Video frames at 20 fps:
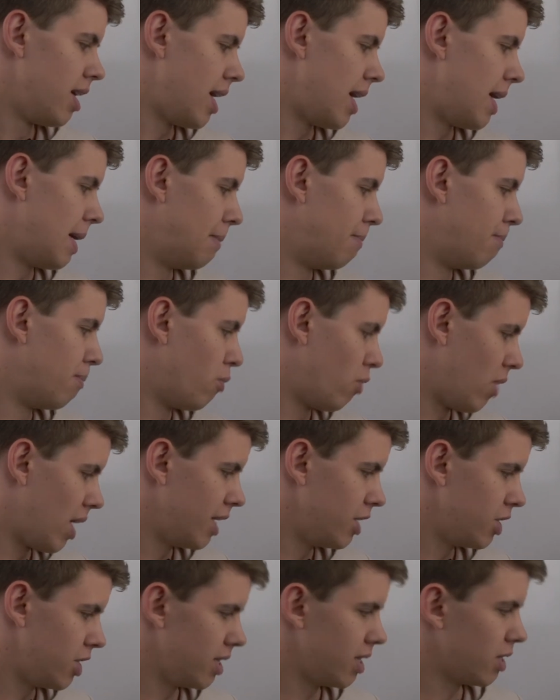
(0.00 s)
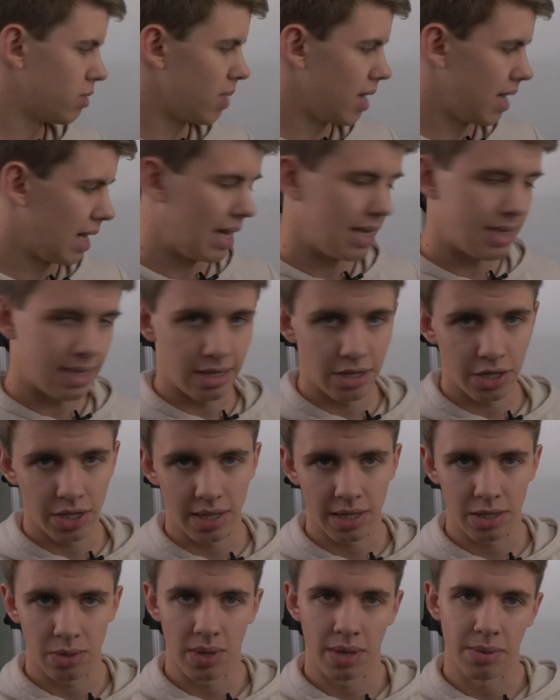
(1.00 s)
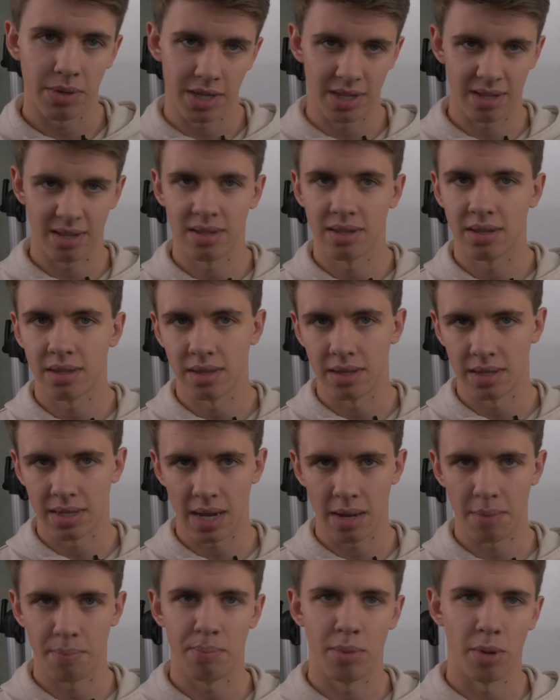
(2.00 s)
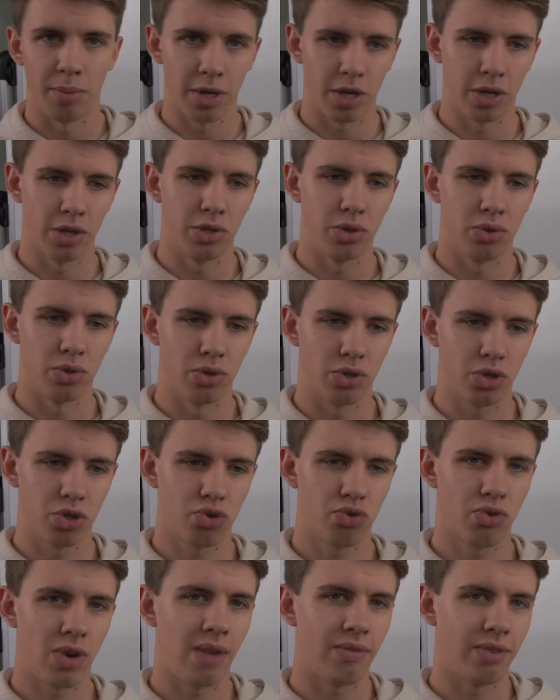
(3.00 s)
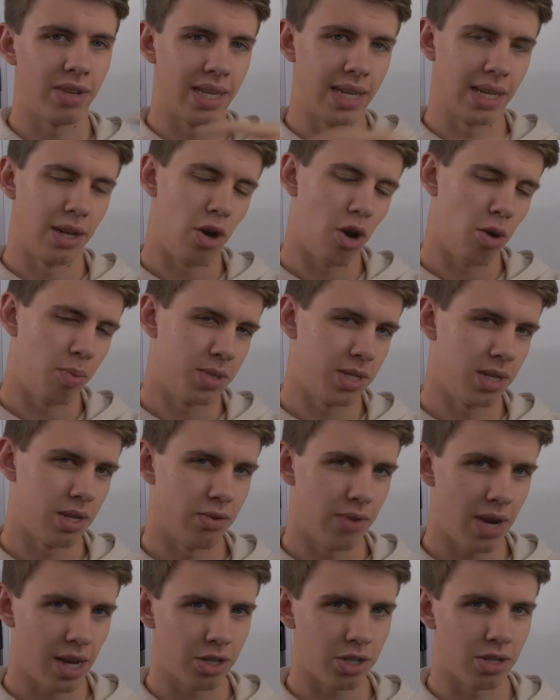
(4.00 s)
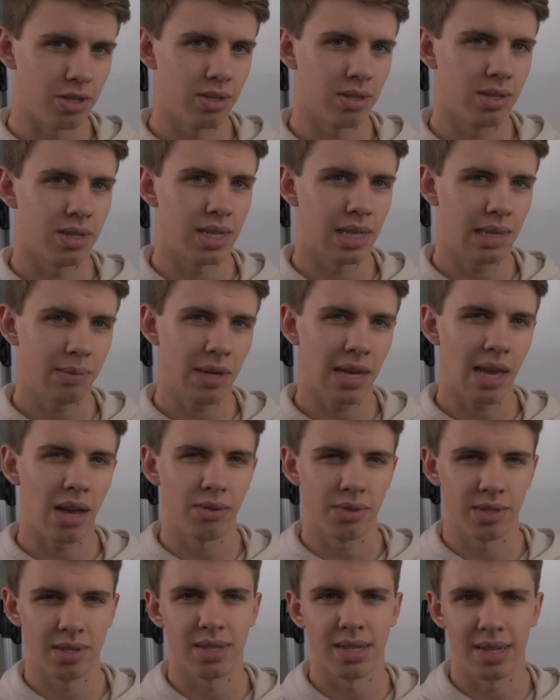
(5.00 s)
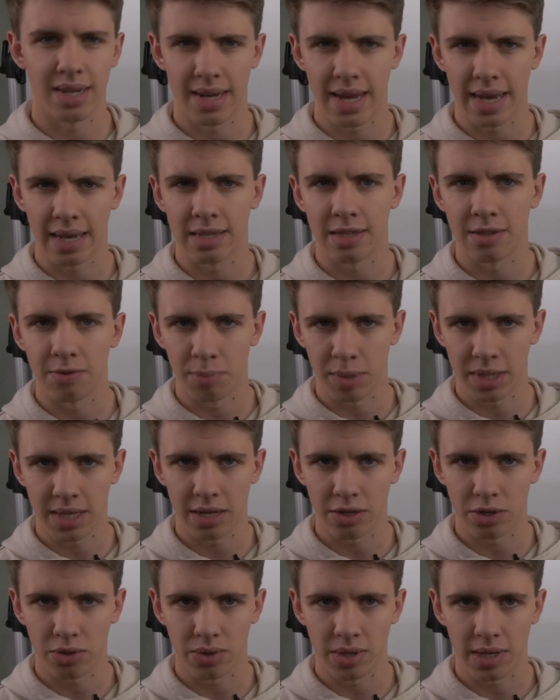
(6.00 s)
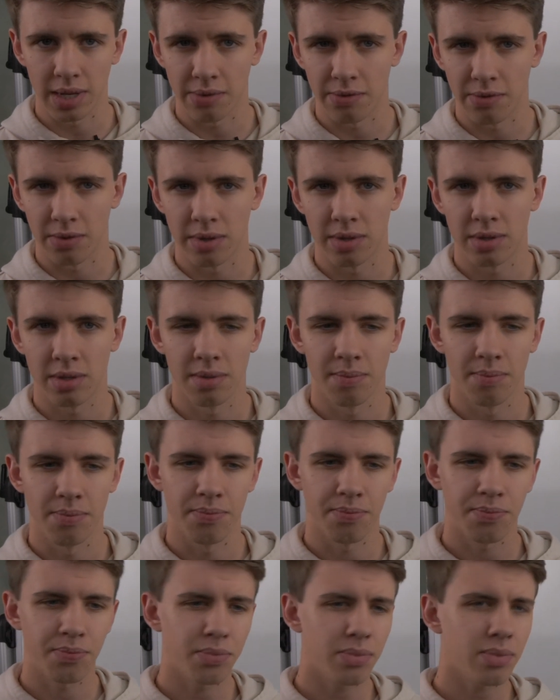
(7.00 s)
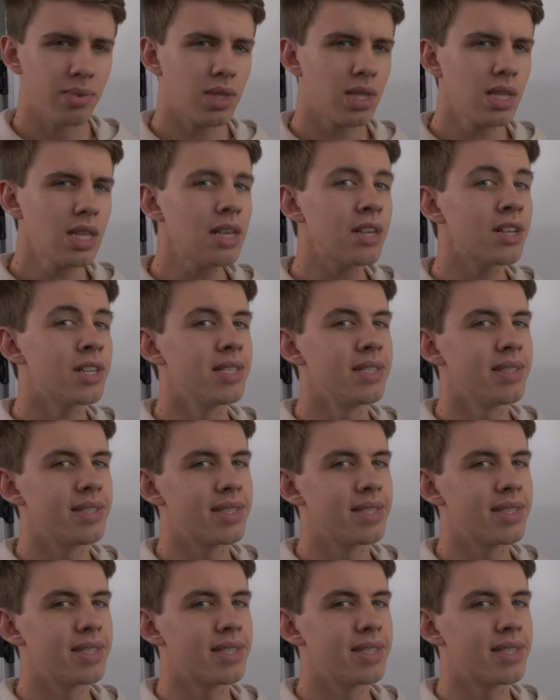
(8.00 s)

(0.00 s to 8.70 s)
um, more energy this way and less energy this way, which is the same. But because you're traveling in opposite directions, it counts as a negative potential difference. And